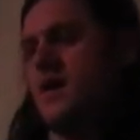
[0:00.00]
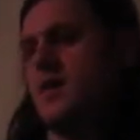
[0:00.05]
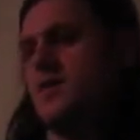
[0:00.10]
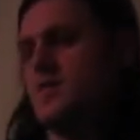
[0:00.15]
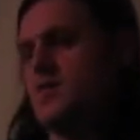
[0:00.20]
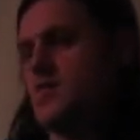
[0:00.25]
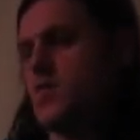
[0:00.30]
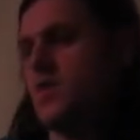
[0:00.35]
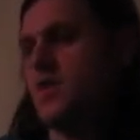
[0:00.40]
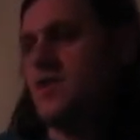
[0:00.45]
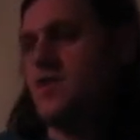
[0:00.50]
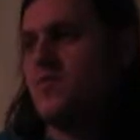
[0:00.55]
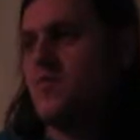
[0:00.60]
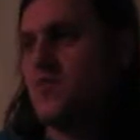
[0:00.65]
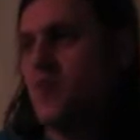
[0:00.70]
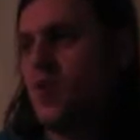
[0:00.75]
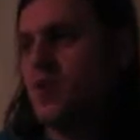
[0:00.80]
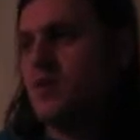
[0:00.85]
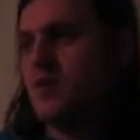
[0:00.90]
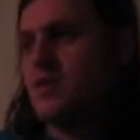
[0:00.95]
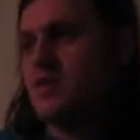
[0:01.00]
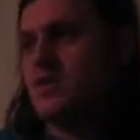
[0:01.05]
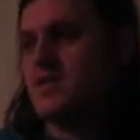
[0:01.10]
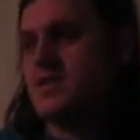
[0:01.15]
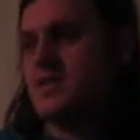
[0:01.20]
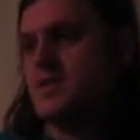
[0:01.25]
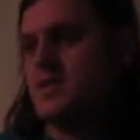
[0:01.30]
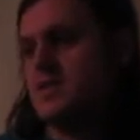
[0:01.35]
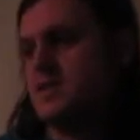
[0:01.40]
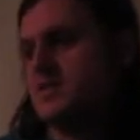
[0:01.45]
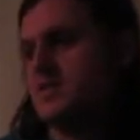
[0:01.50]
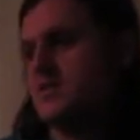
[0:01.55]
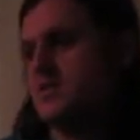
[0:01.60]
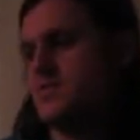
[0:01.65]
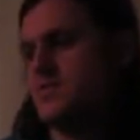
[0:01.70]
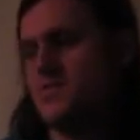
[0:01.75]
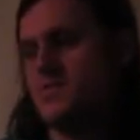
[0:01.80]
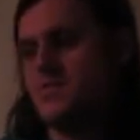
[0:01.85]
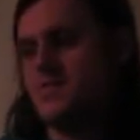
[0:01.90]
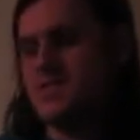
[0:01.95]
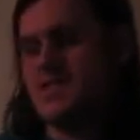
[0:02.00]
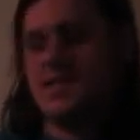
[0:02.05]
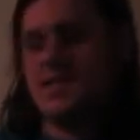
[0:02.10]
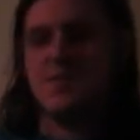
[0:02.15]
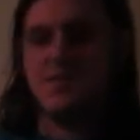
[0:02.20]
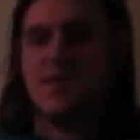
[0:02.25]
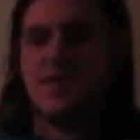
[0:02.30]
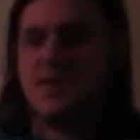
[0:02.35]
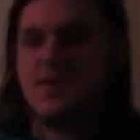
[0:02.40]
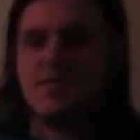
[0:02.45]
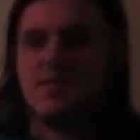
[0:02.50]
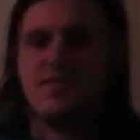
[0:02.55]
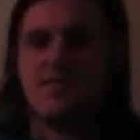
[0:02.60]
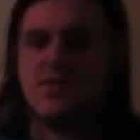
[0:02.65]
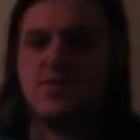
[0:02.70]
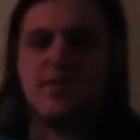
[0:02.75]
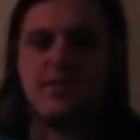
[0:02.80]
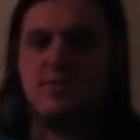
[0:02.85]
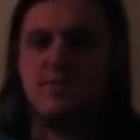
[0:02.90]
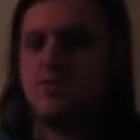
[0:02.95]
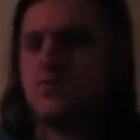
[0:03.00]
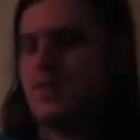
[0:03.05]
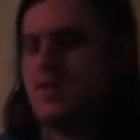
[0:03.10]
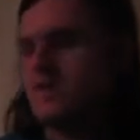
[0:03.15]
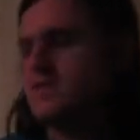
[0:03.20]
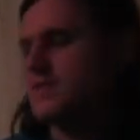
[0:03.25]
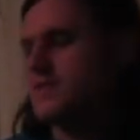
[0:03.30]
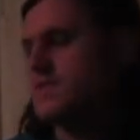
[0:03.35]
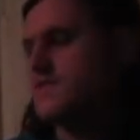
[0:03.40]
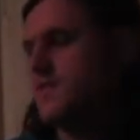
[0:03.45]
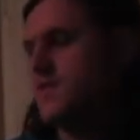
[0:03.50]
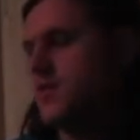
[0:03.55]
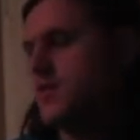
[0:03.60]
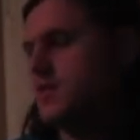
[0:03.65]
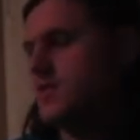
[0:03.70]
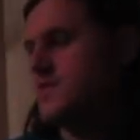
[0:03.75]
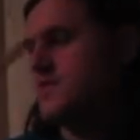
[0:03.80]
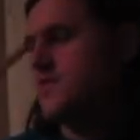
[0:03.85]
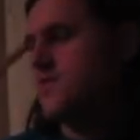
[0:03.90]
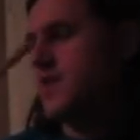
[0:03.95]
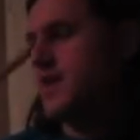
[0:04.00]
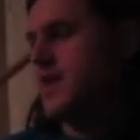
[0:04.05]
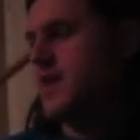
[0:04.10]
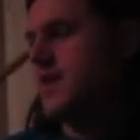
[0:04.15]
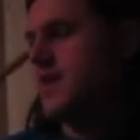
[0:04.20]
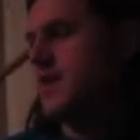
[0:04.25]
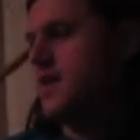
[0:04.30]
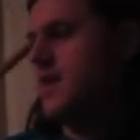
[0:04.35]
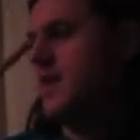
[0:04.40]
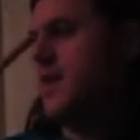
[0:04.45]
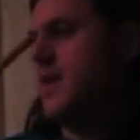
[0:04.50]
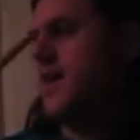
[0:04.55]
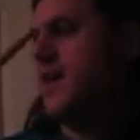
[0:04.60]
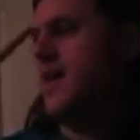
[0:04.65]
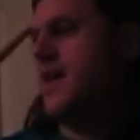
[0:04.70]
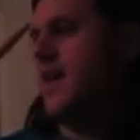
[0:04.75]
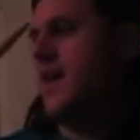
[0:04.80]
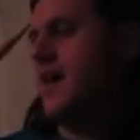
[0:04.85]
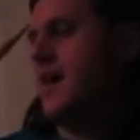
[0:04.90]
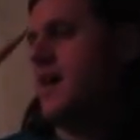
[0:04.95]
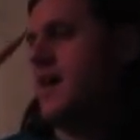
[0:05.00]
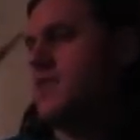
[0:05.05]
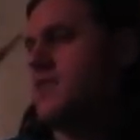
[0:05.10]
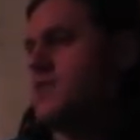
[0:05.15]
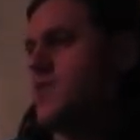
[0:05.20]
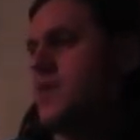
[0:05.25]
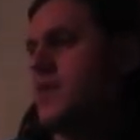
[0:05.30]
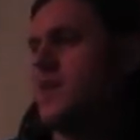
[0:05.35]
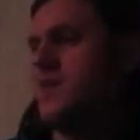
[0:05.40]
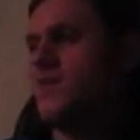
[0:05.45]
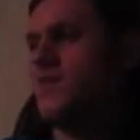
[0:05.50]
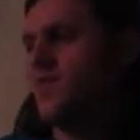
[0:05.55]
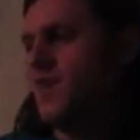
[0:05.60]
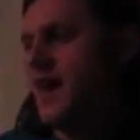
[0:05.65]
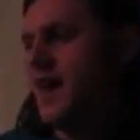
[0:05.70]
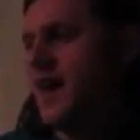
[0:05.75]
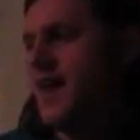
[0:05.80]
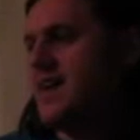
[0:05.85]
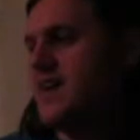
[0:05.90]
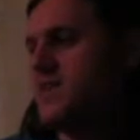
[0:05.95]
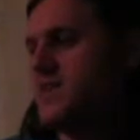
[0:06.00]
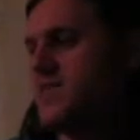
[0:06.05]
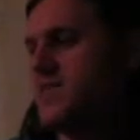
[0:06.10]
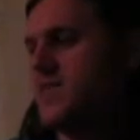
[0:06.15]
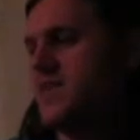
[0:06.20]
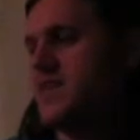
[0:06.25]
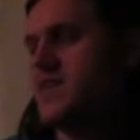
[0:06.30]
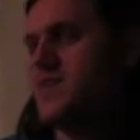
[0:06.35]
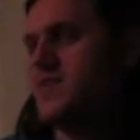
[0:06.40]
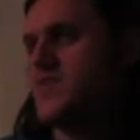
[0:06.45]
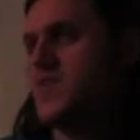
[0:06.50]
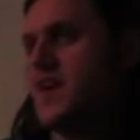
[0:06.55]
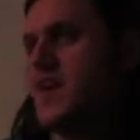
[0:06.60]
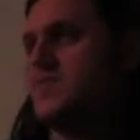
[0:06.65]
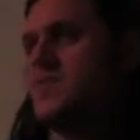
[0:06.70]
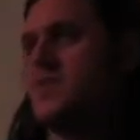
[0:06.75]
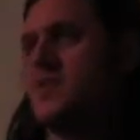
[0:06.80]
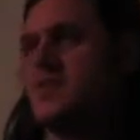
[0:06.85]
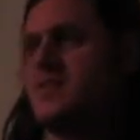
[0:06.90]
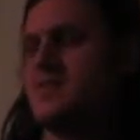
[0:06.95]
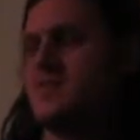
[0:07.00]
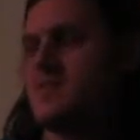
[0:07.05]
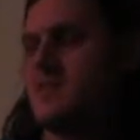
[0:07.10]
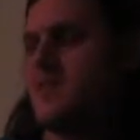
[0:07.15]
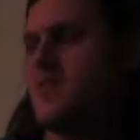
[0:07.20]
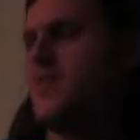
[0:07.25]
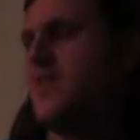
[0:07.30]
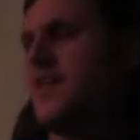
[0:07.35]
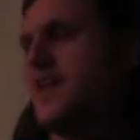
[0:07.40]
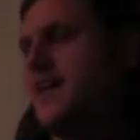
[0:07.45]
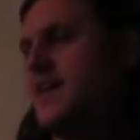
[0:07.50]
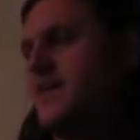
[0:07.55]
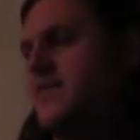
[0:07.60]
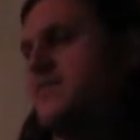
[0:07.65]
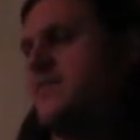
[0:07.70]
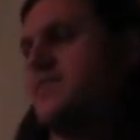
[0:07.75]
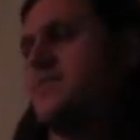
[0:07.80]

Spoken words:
24 is just 6 paradiddles in a row. We're at 6-4 at this point. 25 is 5 paradiddles and a 5.